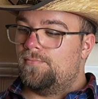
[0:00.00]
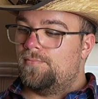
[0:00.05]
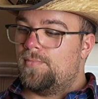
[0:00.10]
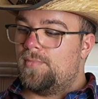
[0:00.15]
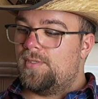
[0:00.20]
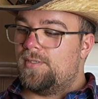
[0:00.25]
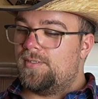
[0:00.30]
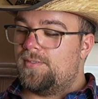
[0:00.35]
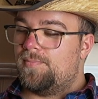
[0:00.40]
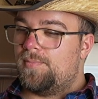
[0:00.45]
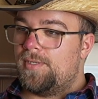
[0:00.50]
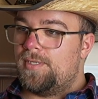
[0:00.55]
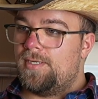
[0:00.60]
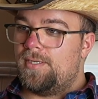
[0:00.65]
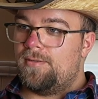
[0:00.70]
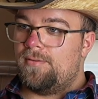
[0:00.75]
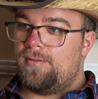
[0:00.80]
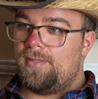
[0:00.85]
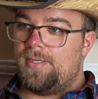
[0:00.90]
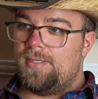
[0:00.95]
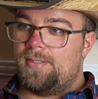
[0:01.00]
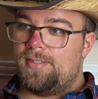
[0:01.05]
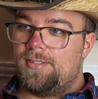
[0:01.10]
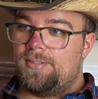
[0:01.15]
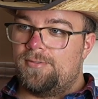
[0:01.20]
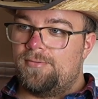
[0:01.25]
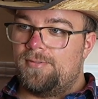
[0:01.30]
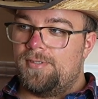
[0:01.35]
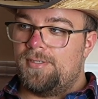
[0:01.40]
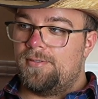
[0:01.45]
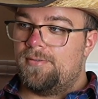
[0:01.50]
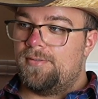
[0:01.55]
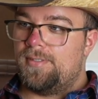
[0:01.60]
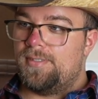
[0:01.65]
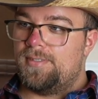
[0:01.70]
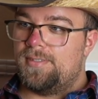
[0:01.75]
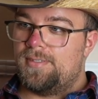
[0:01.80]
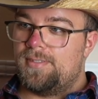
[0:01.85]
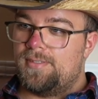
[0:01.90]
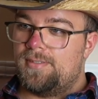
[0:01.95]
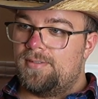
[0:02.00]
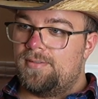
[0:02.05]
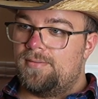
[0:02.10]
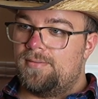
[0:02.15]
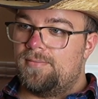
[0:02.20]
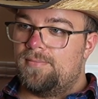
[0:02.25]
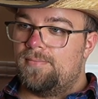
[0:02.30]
Despite how light the trigger is, the